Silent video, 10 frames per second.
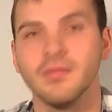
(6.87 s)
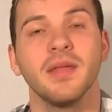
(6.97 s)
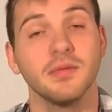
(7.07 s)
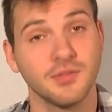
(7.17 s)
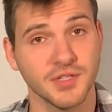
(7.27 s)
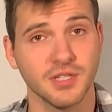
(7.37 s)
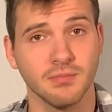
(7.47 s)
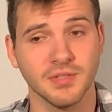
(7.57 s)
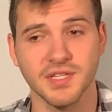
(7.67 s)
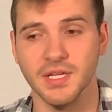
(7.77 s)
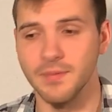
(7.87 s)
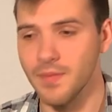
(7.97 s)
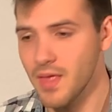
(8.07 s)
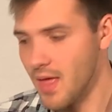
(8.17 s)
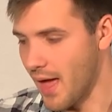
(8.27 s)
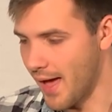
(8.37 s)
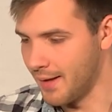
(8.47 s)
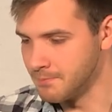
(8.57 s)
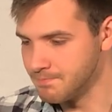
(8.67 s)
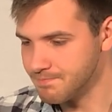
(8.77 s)
My name is Richard Brazil.
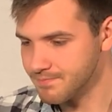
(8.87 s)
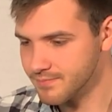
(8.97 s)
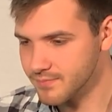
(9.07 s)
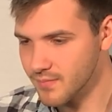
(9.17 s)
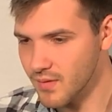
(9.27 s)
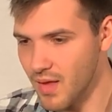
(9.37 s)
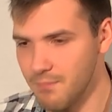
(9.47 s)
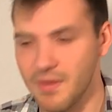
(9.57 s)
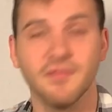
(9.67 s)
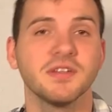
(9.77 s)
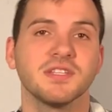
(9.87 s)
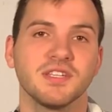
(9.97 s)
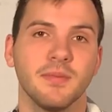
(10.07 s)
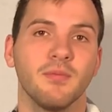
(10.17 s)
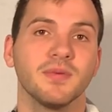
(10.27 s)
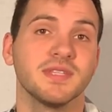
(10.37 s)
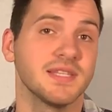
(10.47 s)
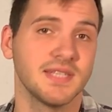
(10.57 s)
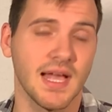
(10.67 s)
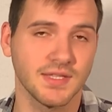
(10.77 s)
My first instrument was
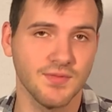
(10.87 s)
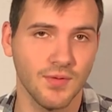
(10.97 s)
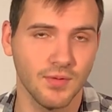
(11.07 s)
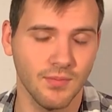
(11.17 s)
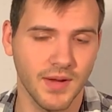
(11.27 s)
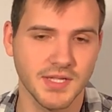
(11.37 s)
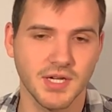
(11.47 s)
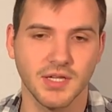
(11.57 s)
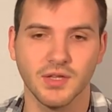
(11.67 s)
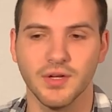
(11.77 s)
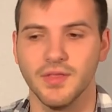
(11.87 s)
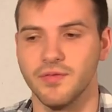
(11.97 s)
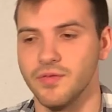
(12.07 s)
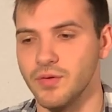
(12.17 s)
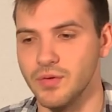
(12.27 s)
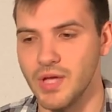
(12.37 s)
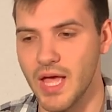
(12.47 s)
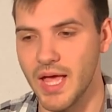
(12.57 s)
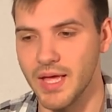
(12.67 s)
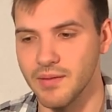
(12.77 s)
the saxophone, but I started learning the flute
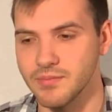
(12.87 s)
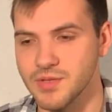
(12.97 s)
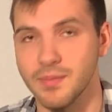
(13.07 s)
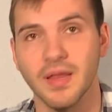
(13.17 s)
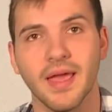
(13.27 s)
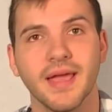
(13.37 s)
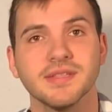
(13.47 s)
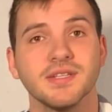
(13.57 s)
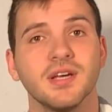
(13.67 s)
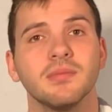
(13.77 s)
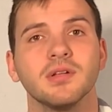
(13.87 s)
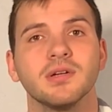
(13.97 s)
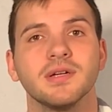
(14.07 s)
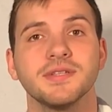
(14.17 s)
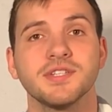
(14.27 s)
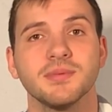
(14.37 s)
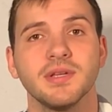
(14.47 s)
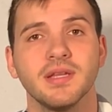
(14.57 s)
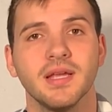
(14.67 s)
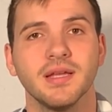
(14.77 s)
to play as a doubler
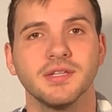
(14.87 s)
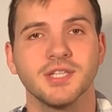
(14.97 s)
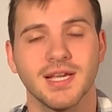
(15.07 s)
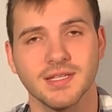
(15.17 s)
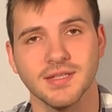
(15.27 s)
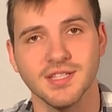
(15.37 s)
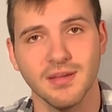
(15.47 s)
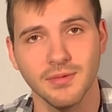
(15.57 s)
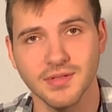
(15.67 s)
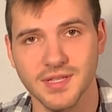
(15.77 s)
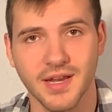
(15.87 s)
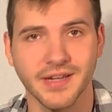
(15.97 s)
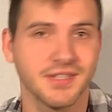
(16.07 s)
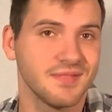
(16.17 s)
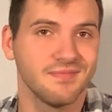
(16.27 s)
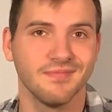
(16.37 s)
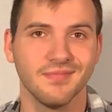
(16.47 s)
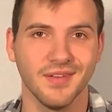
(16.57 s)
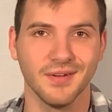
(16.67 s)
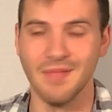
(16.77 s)
instrument in jazz ensembles, and then I just,
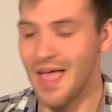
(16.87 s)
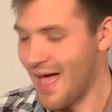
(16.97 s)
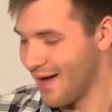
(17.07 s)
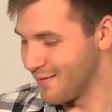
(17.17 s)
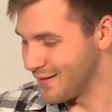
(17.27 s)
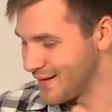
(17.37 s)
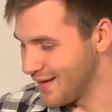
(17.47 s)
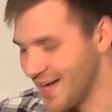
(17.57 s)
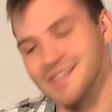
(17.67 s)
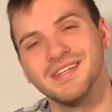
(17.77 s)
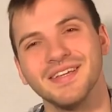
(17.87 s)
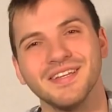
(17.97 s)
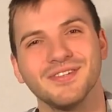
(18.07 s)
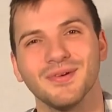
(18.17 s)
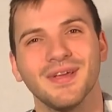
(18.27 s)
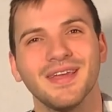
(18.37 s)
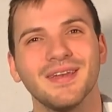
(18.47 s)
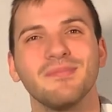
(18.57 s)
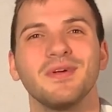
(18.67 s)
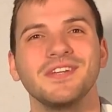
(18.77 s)
I really got to enjoy it
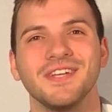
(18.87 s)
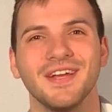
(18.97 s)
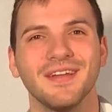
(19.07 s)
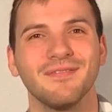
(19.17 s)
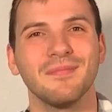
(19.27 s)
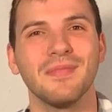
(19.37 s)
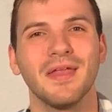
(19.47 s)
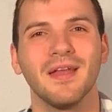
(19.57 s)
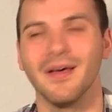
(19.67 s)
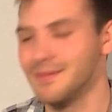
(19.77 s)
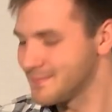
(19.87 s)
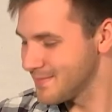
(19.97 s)
and appreciate it from then on.